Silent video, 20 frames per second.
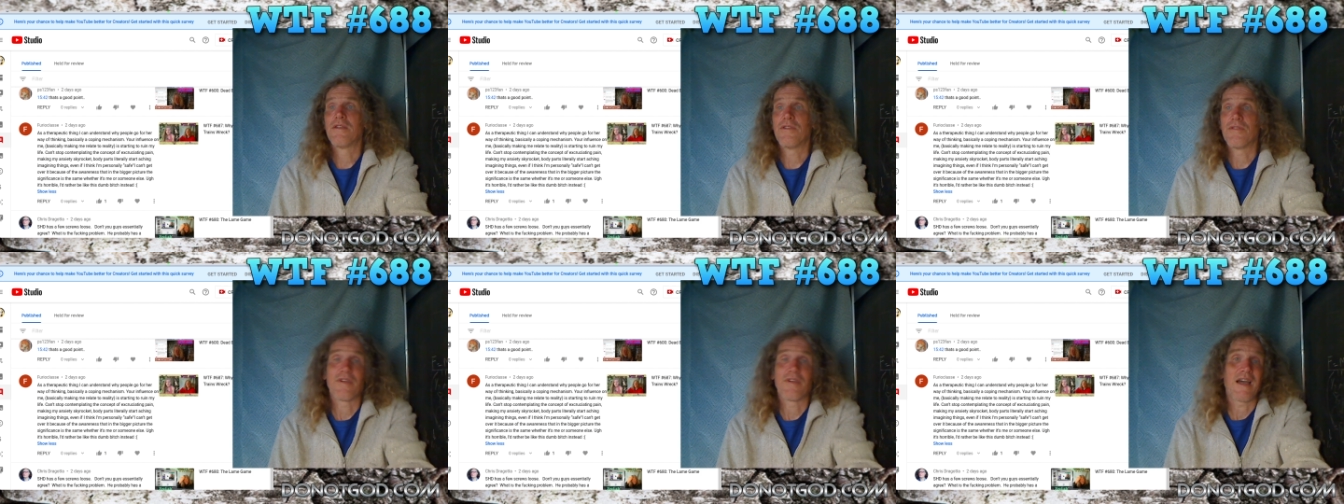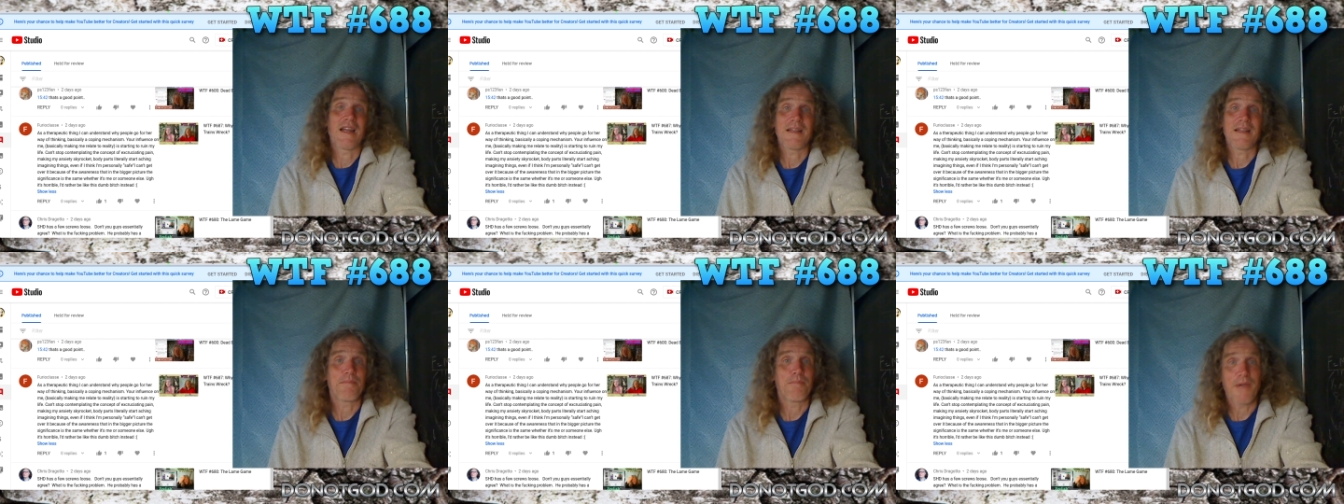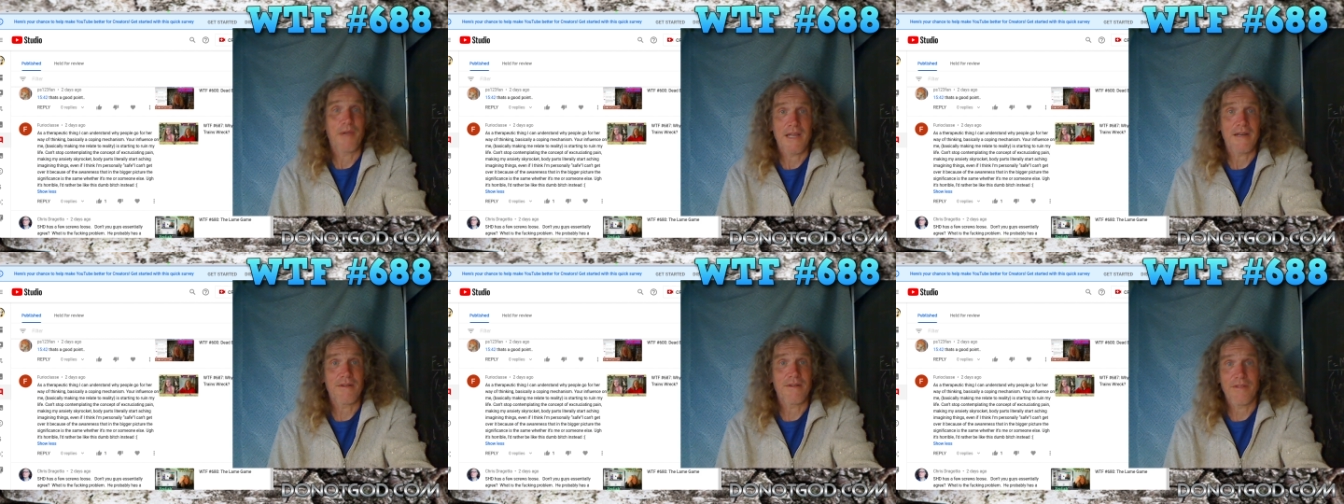you got
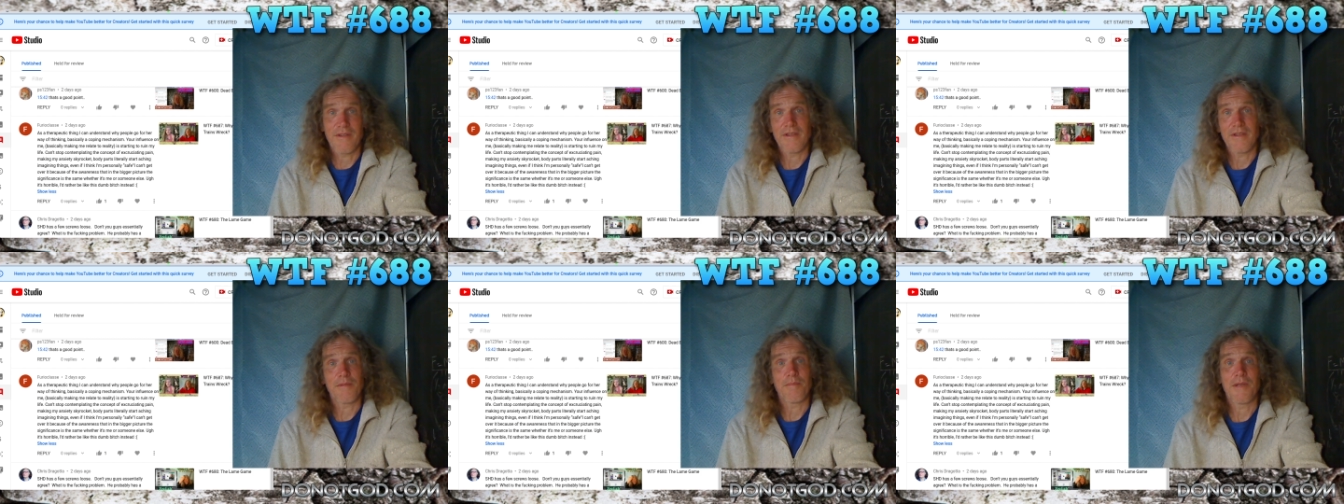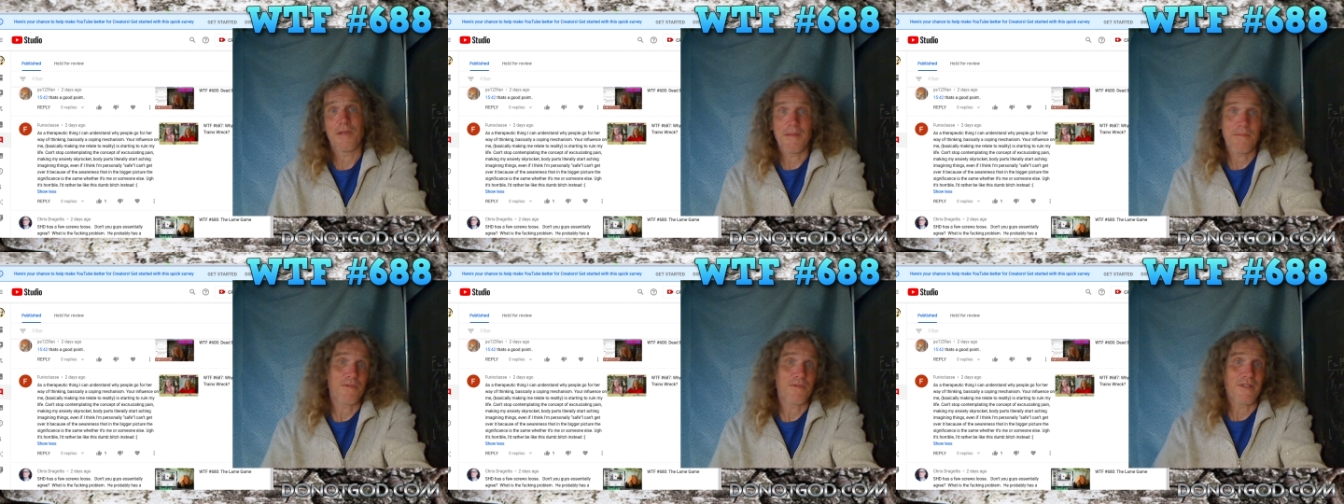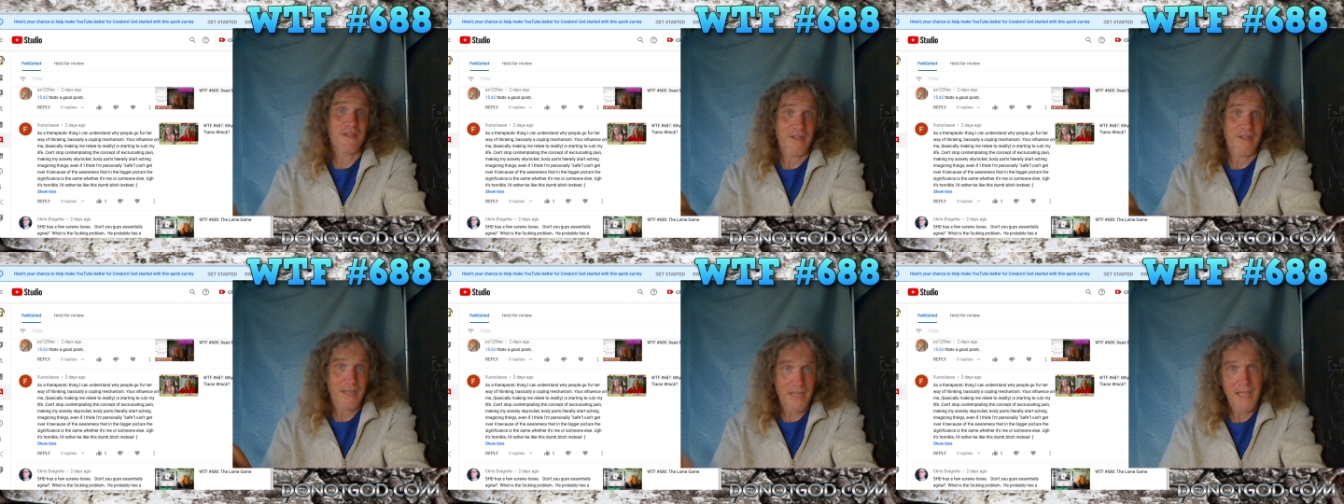it better than the
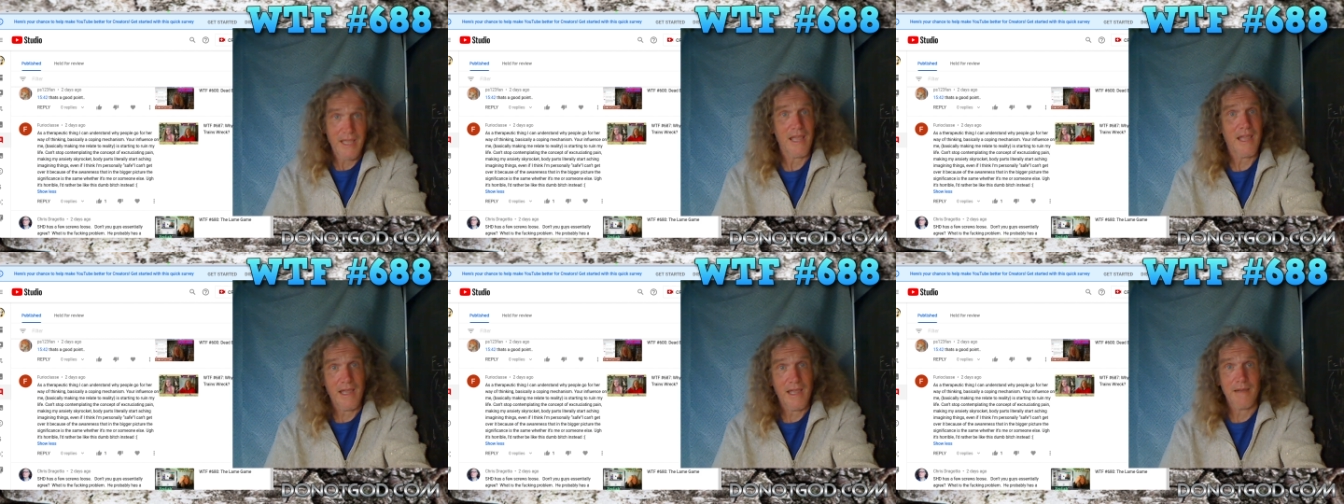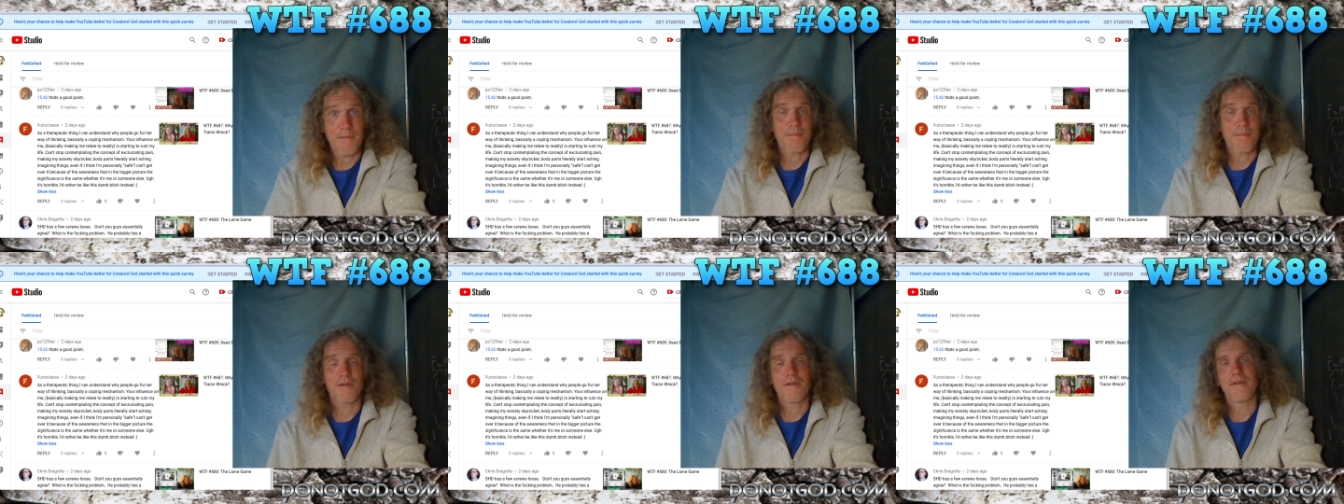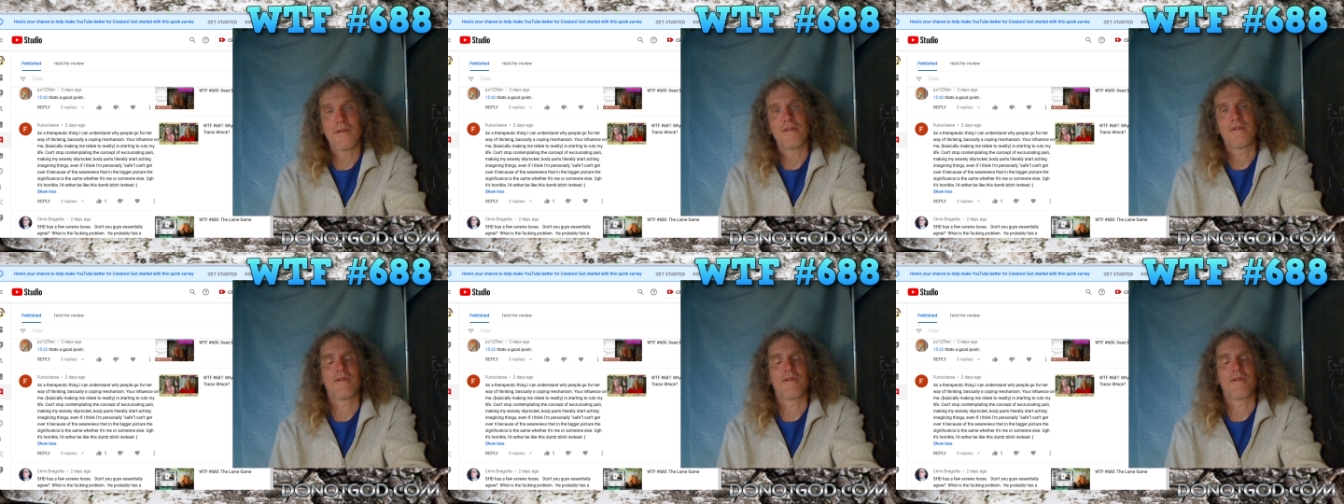people in the camp.